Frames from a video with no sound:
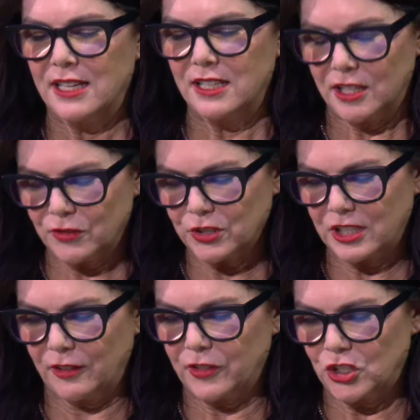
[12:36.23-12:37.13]
Give
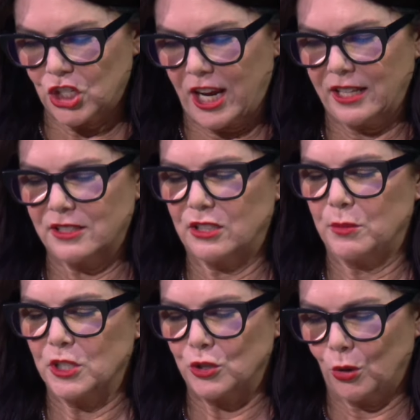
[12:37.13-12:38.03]
yourself a chance to
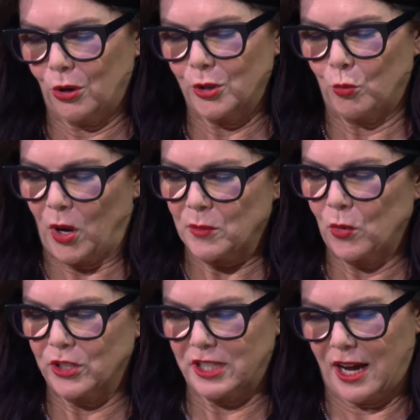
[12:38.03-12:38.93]
be adored one
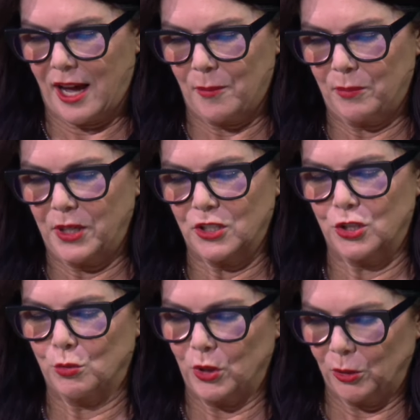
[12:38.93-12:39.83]
more time, because
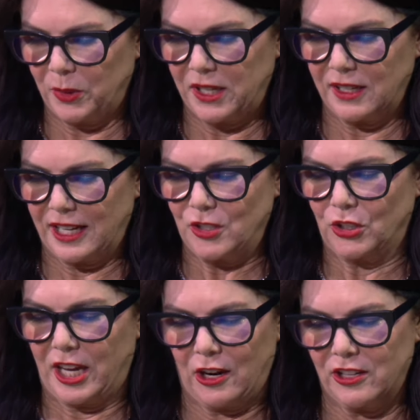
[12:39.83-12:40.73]
you will be, and you'll
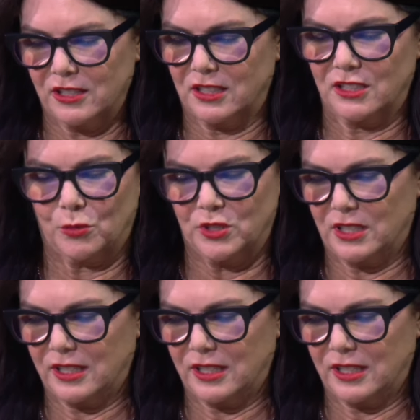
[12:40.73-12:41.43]
carry this exquisite